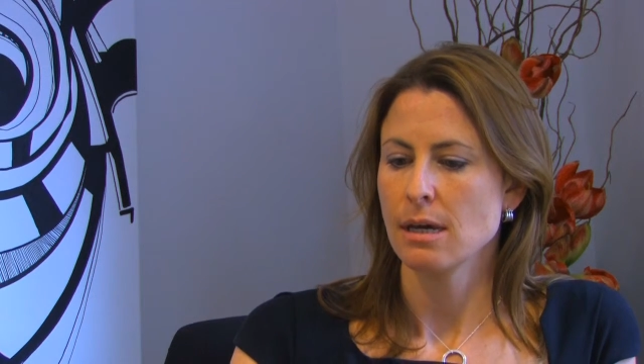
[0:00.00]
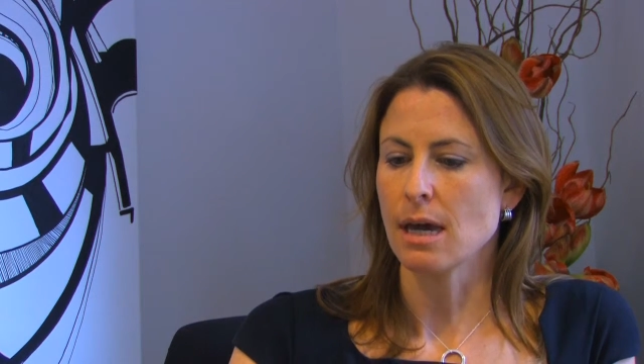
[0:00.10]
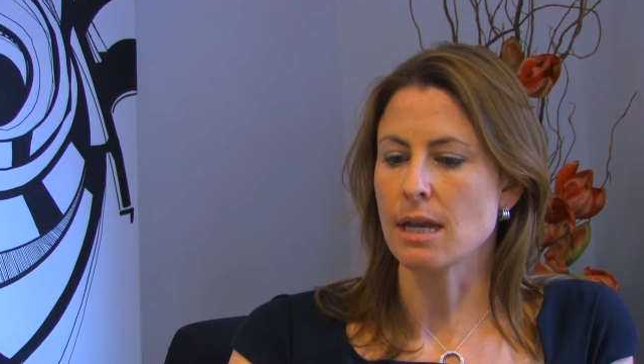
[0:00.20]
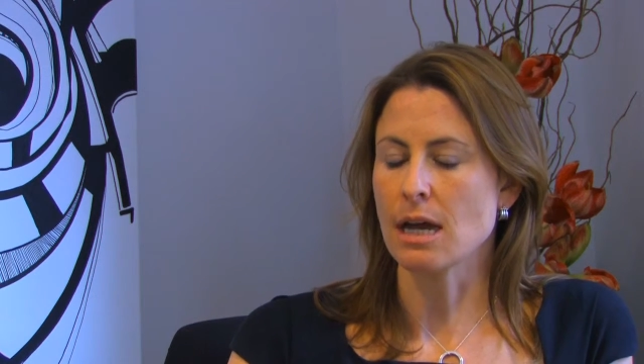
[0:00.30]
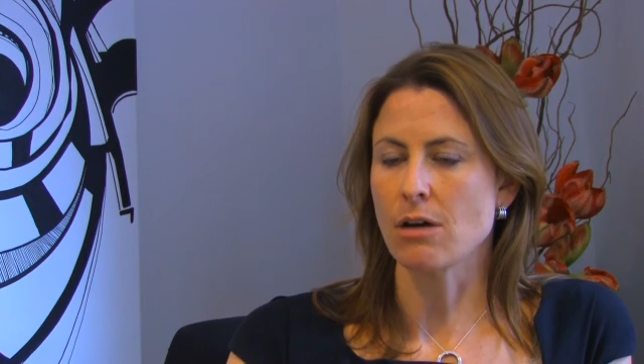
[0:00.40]

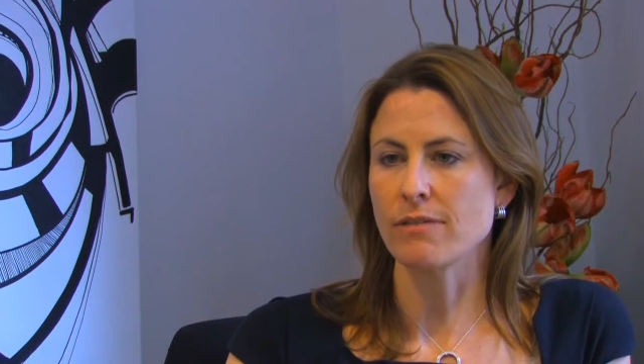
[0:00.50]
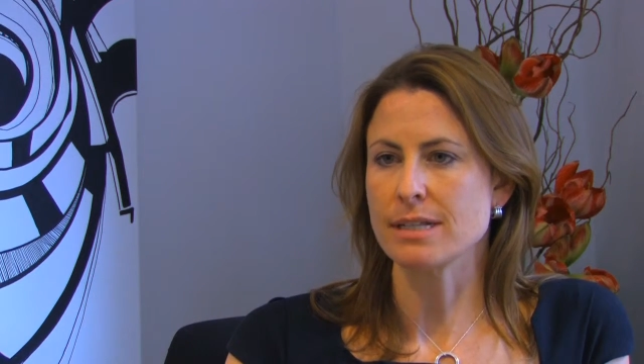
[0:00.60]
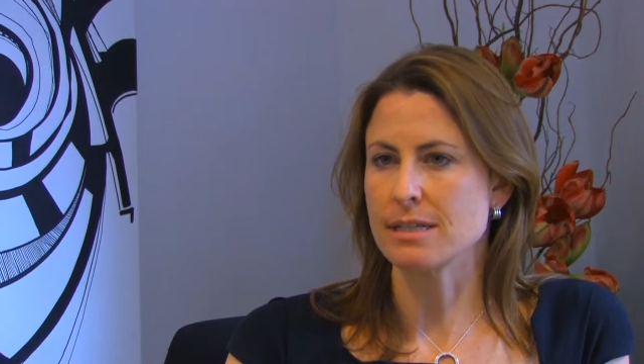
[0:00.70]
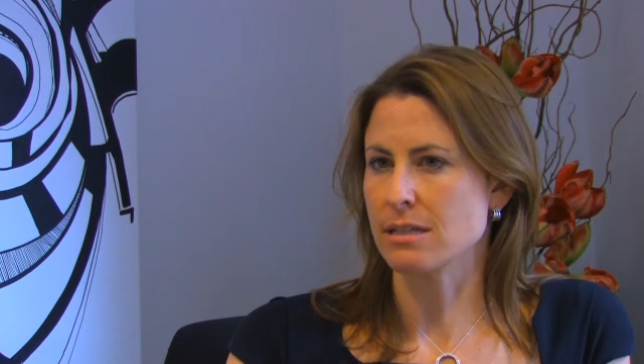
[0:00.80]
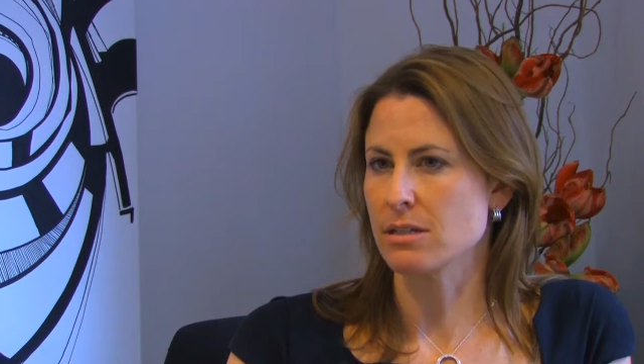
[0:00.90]
And now I've had
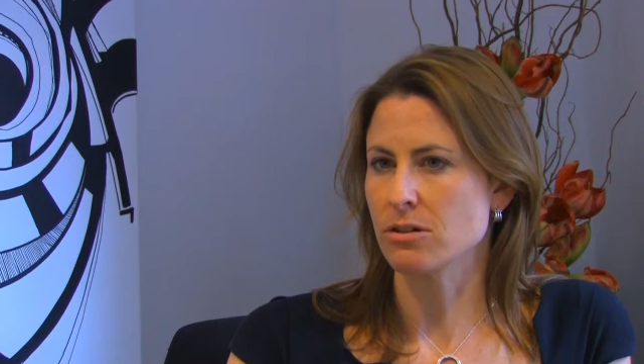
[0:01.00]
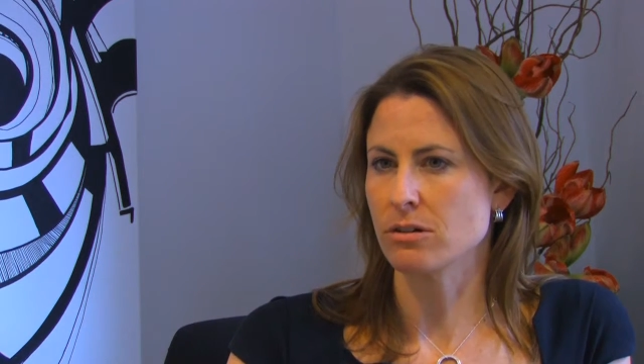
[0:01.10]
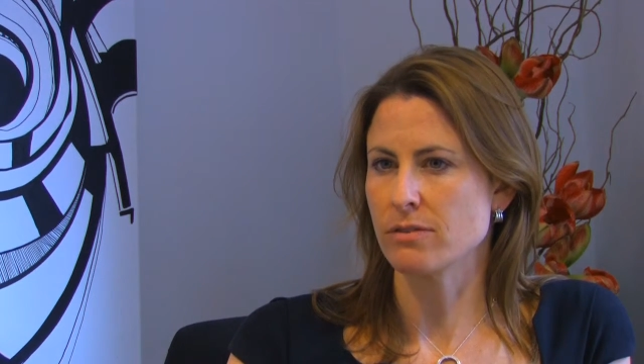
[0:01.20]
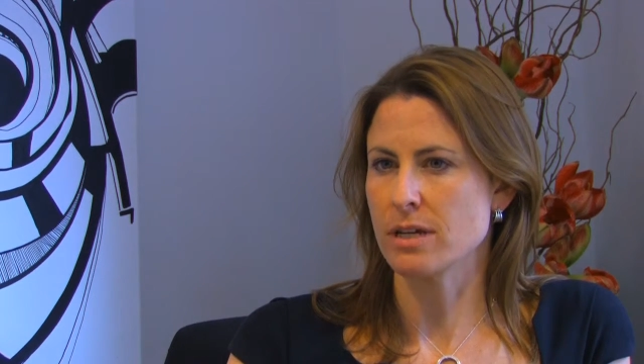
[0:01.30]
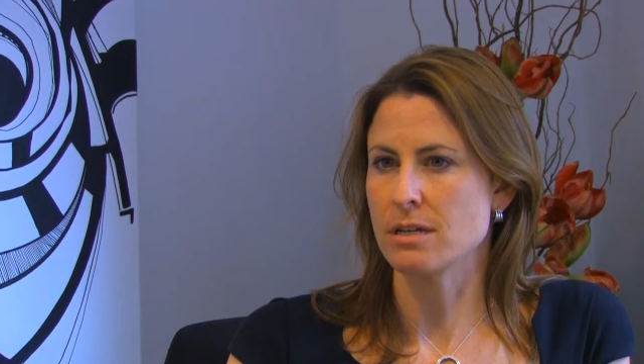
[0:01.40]

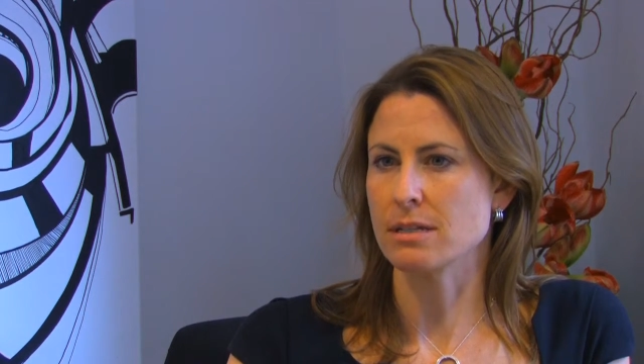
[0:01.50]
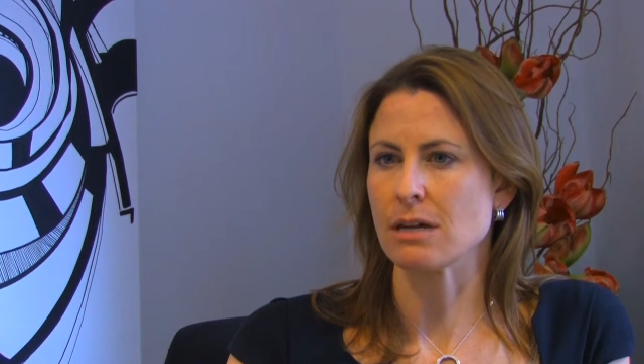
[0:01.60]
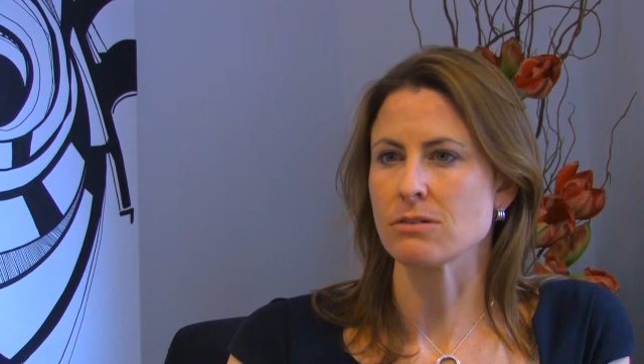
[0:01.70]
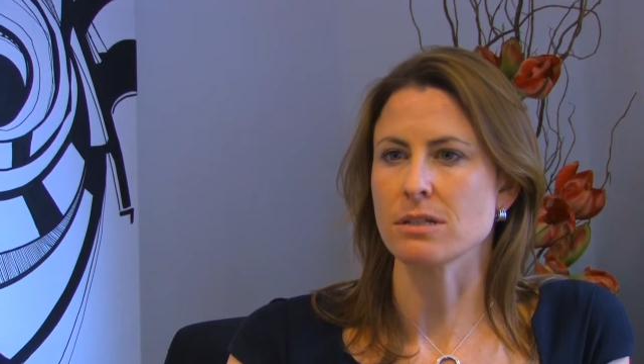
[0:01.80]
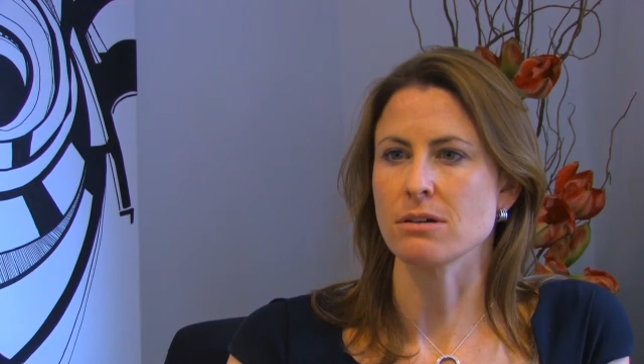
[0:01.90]
6.5 years
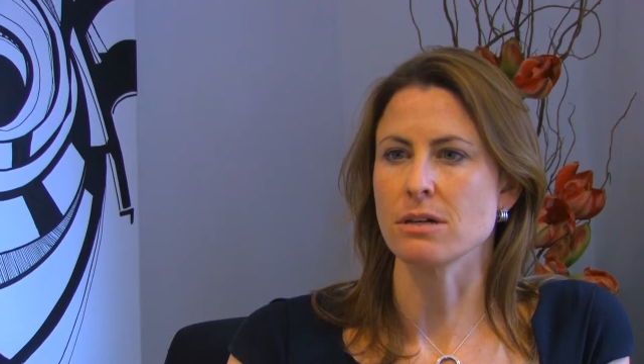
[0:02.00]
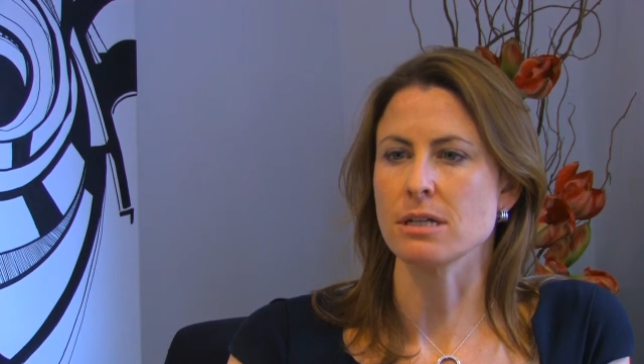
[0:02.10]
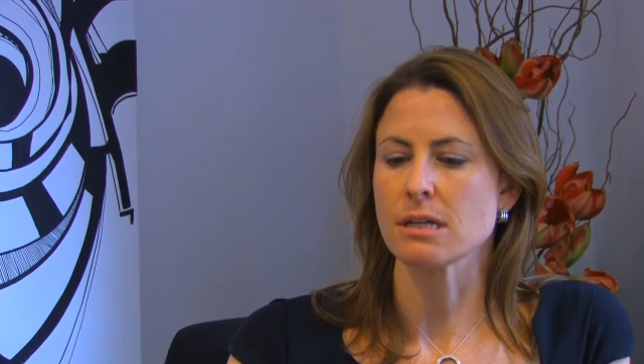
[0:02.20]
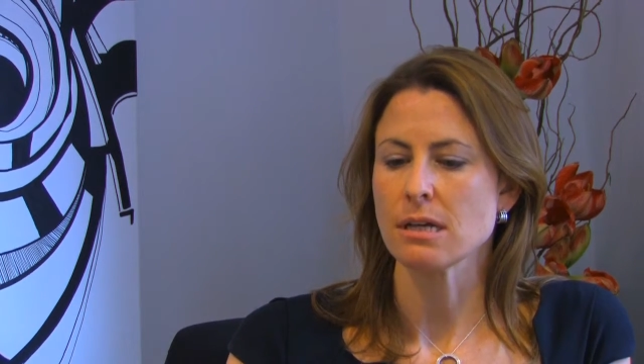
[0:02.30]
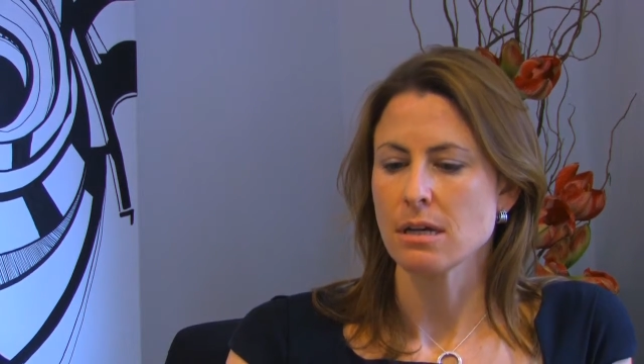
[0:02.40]
outside.